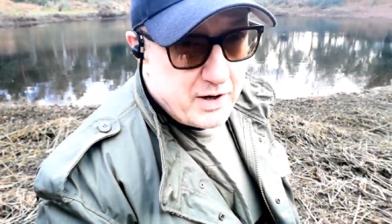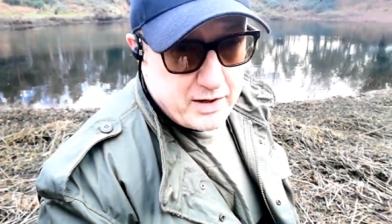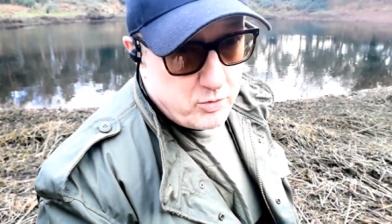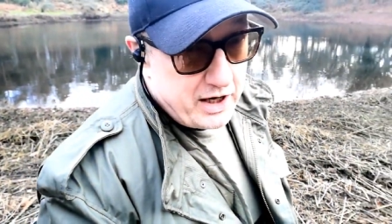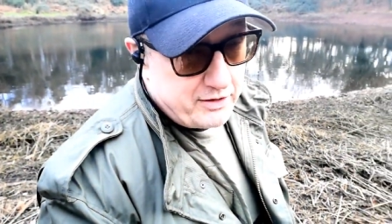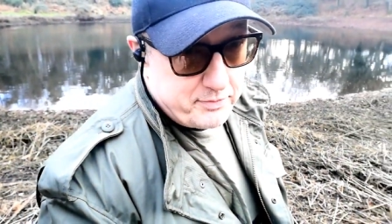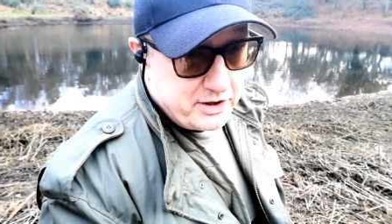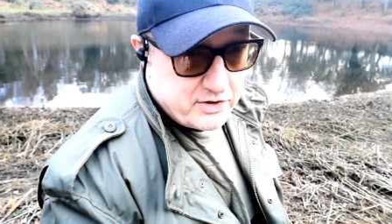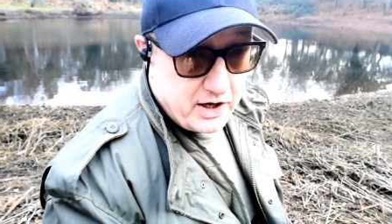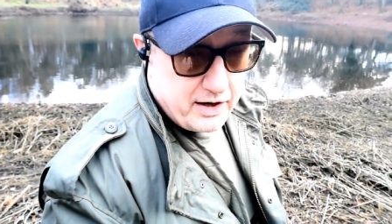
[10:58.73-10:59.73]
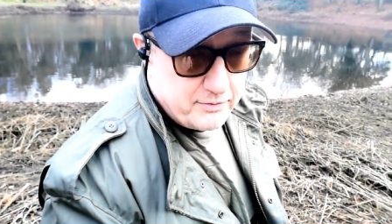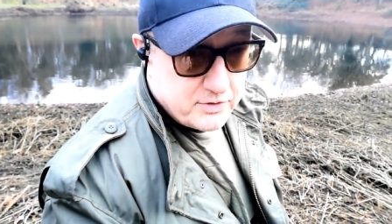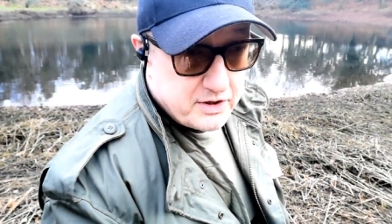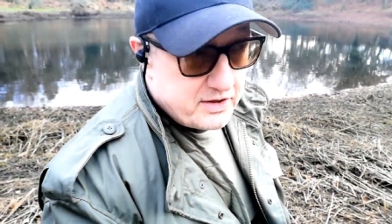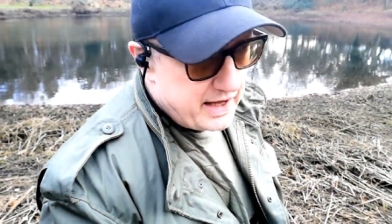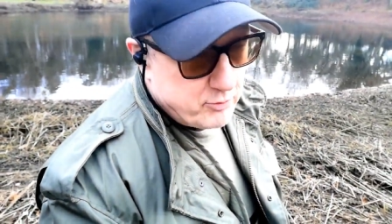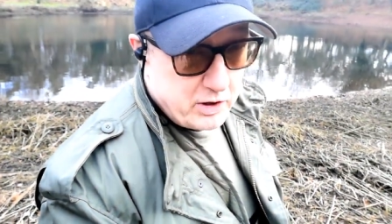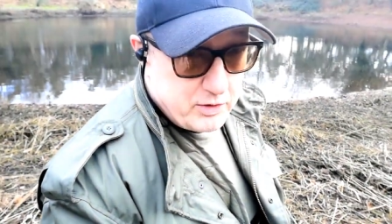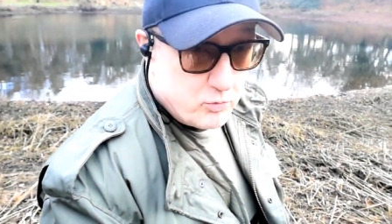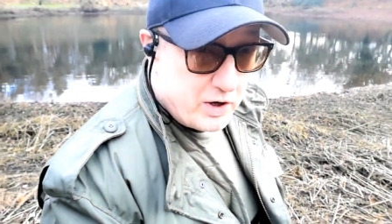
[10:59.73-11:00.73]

it may well have been times that went